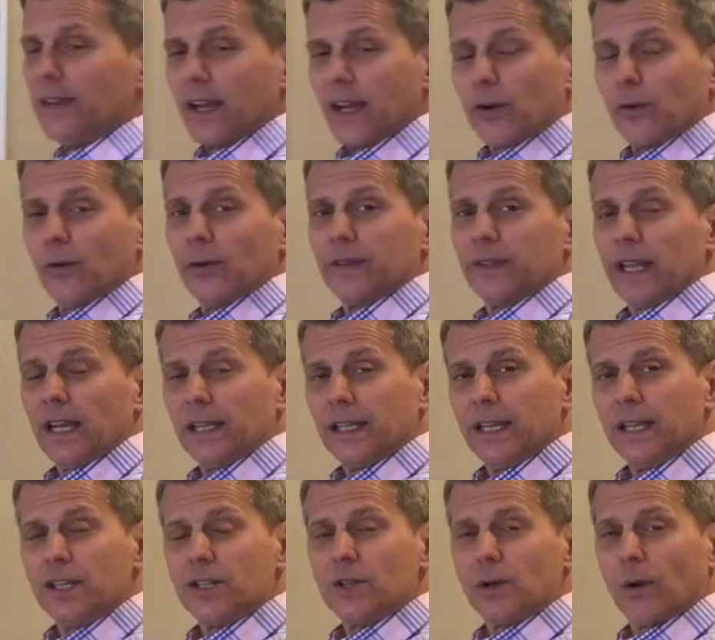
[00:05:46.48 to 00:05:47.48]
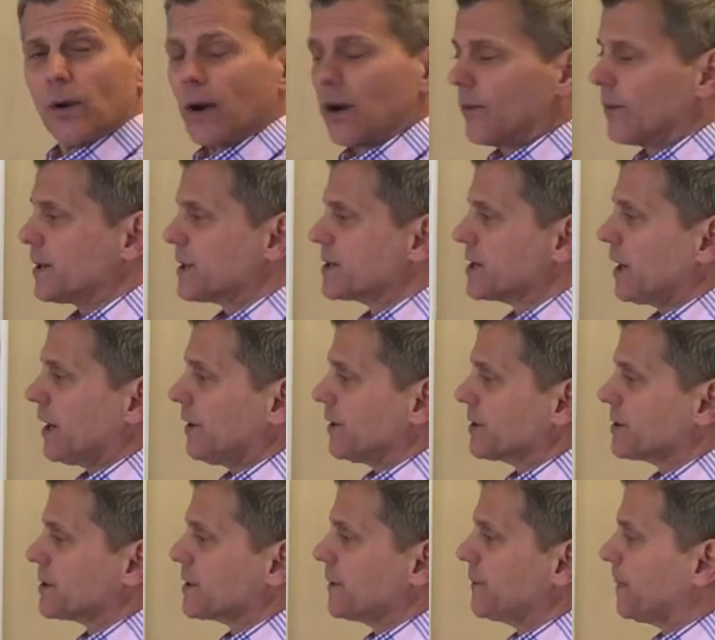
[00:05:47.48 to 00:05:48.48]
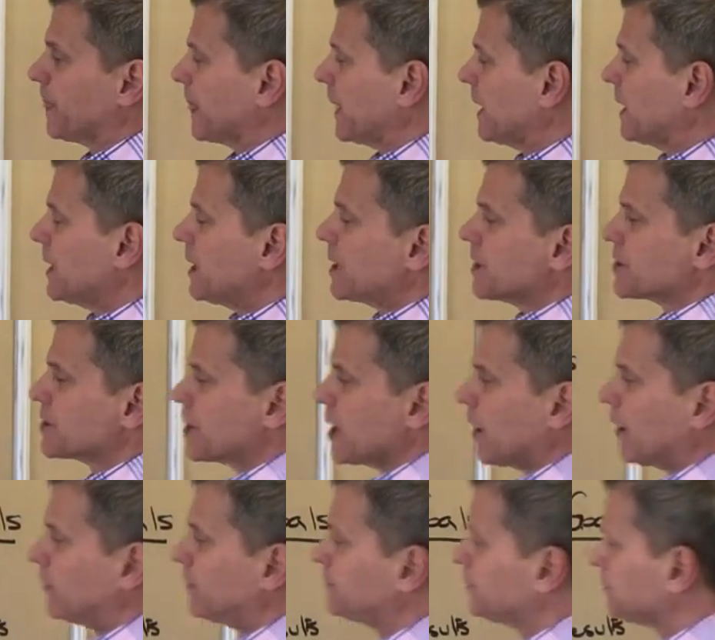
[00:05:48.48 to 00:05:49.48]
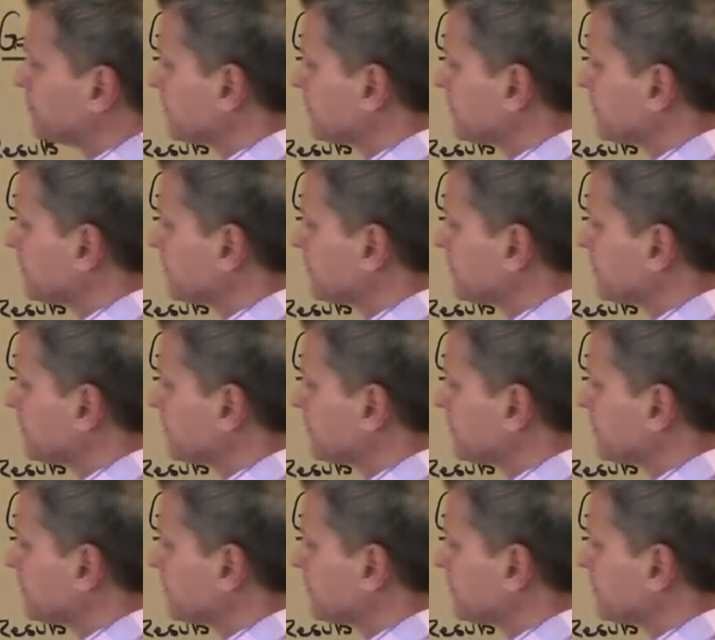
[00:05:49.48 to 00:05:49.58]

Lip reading: that lead to our results. So,